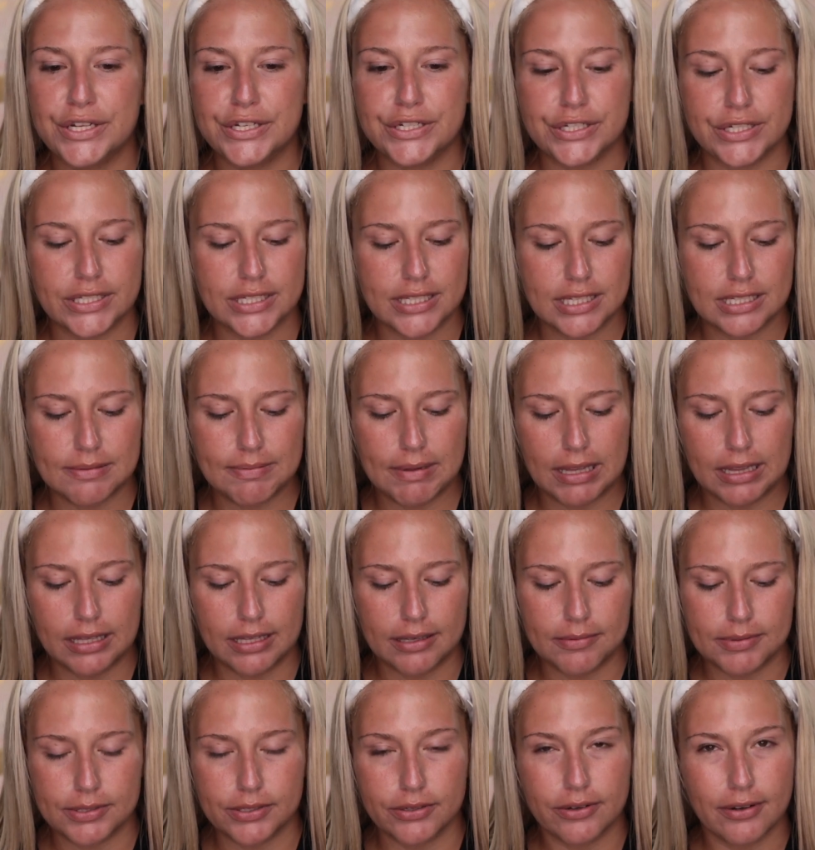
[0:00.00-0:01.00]
just cause my
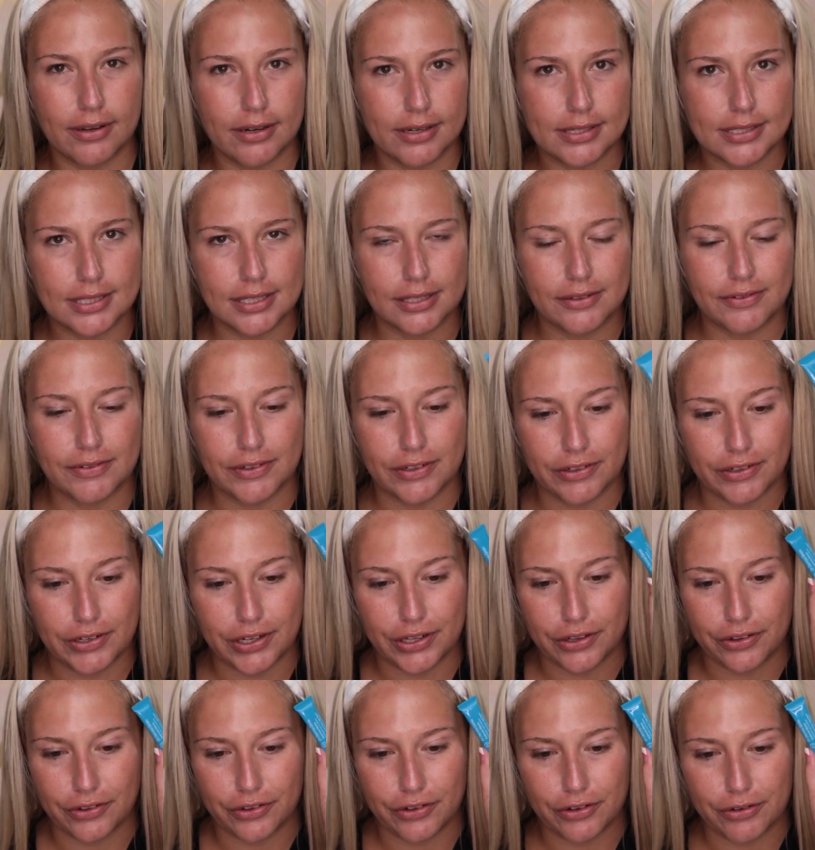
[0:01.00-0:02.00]
lips are honestly feeling
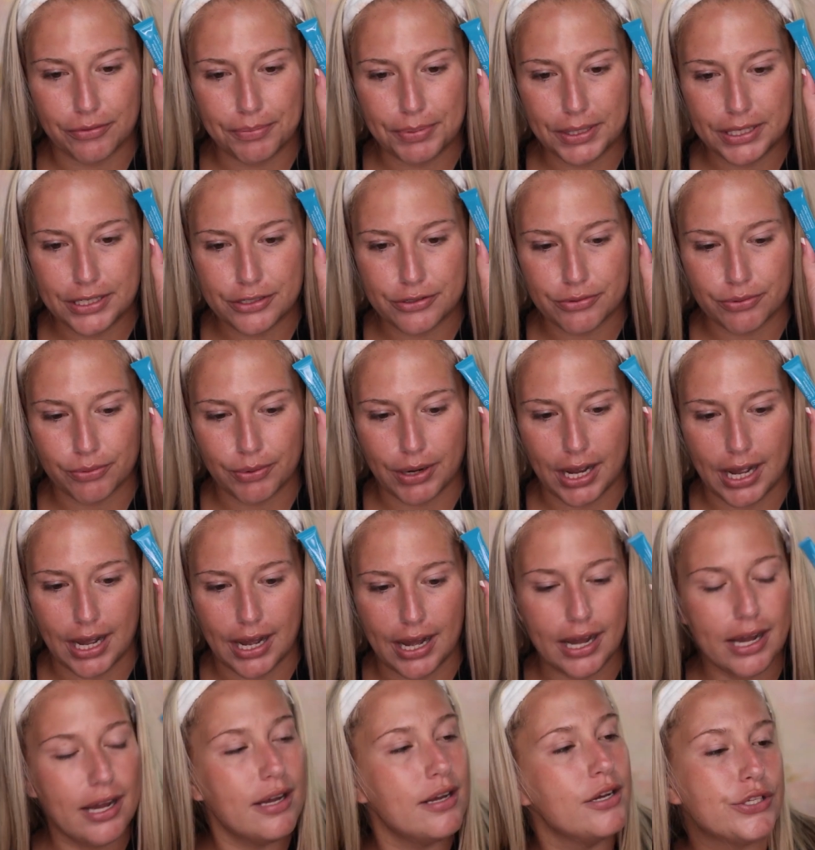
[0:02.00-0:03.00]
a little bit
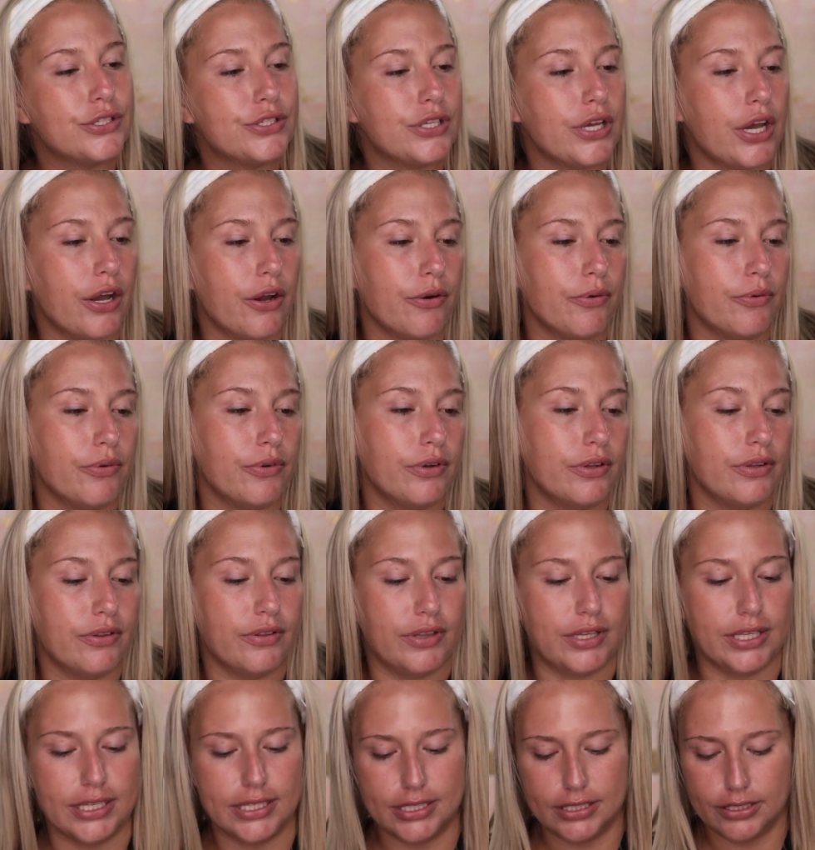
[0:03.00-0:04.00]
dry. So
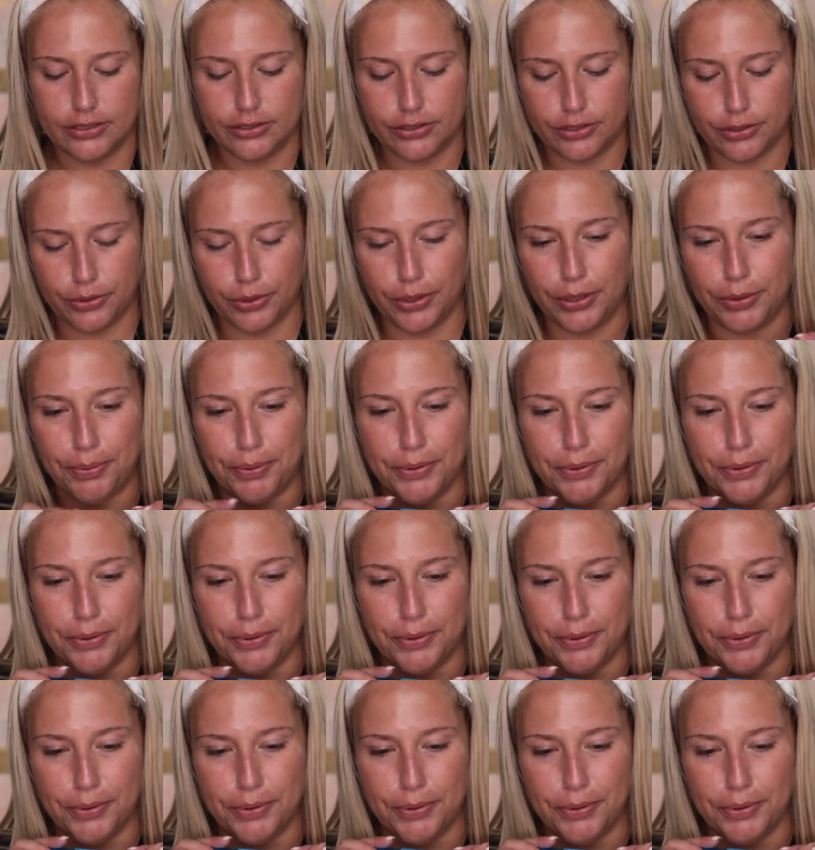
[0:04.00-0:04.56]
this looks really